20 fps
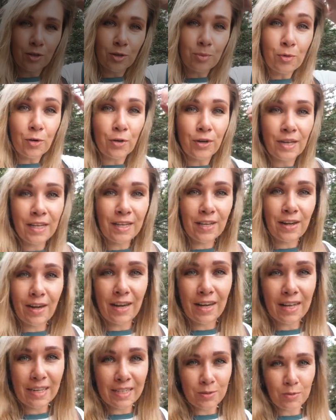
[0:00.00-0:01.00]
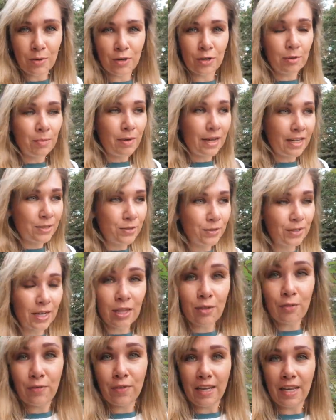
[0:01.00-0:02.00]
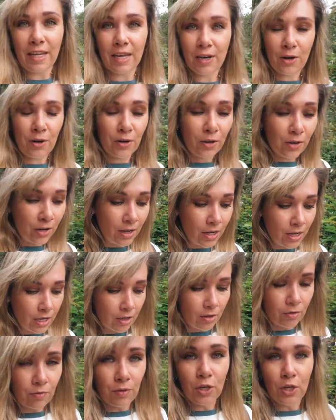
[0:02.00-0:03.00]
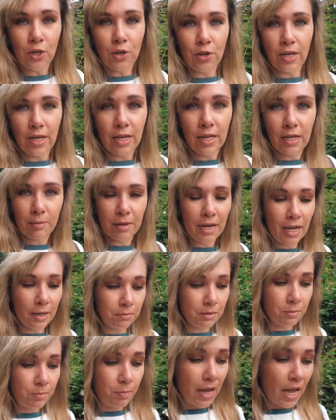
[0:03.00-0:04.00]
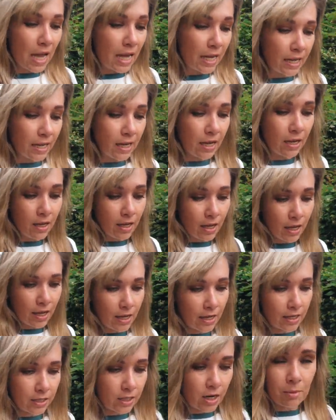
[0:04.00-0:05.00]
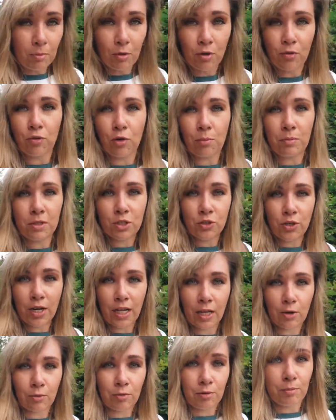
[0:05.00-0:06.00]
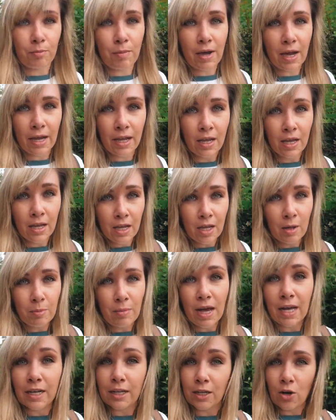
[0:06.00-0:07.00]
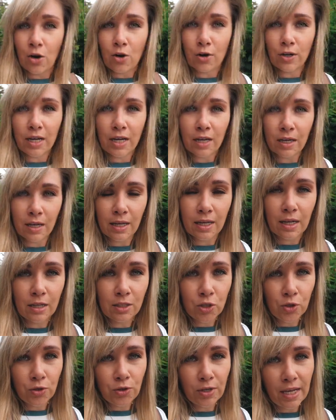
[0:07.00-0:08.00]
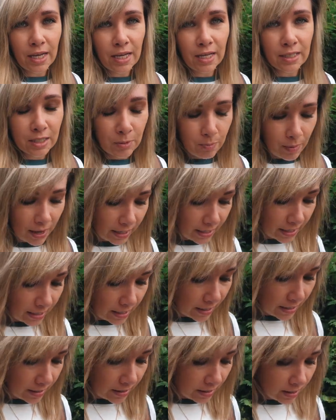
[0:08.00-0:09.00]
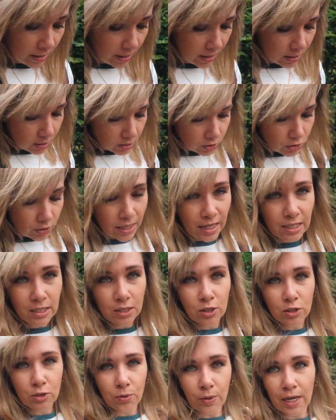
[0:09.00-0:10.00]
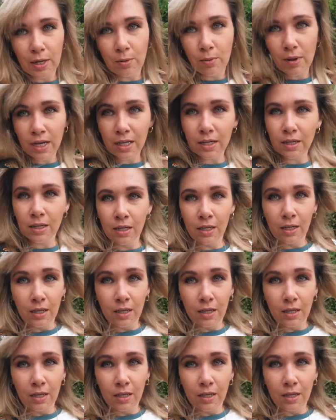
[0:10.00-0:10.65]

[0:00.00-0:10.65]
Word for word: morning, guys! welcome back to another video if you're new here my name's Bec and I moved from Australia with my partner Conor and our two kids back in 2021